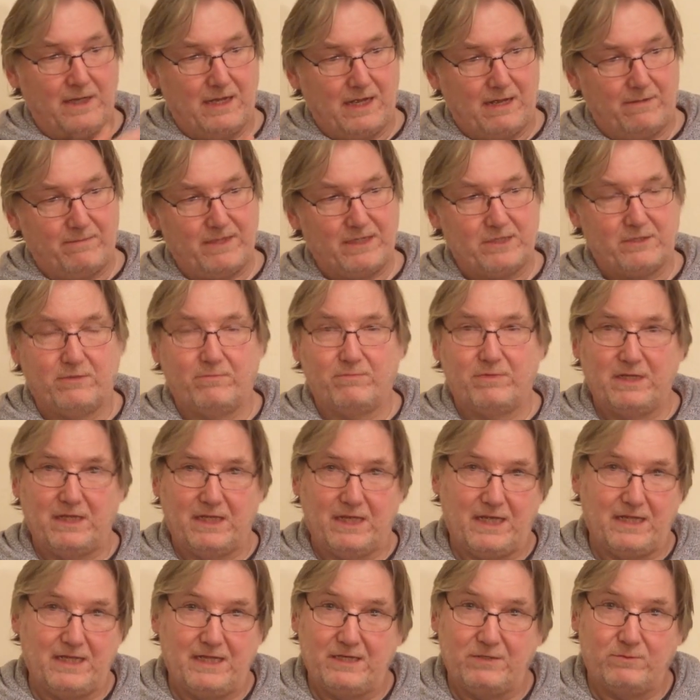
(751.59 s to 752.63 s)
I mean, something
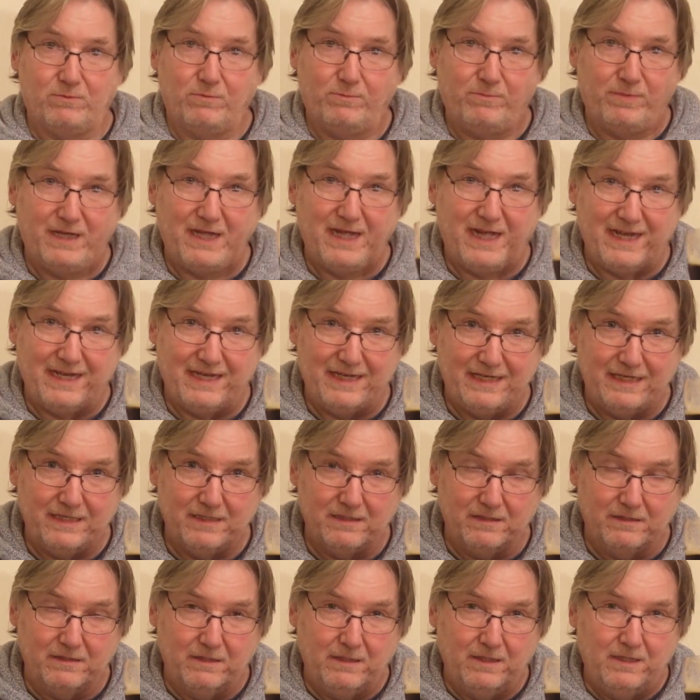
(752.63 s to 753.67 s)
like this would be
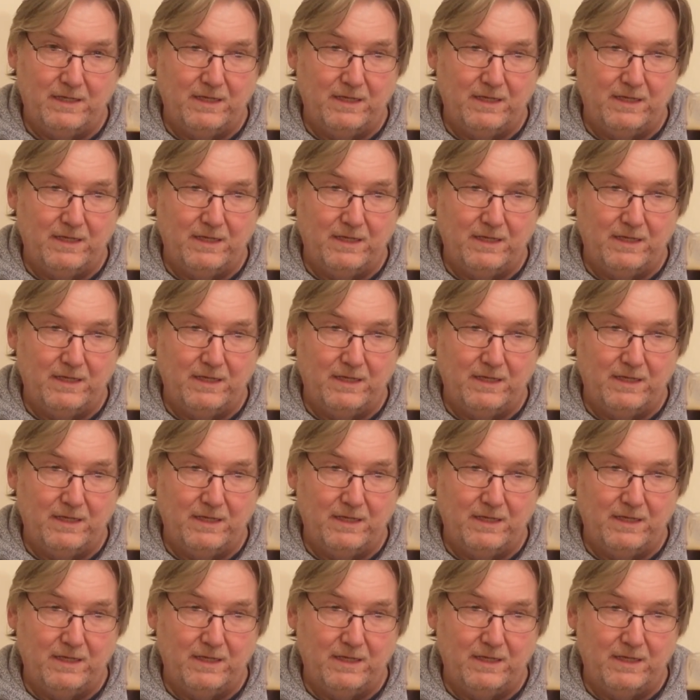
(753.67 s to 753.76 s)
ideal.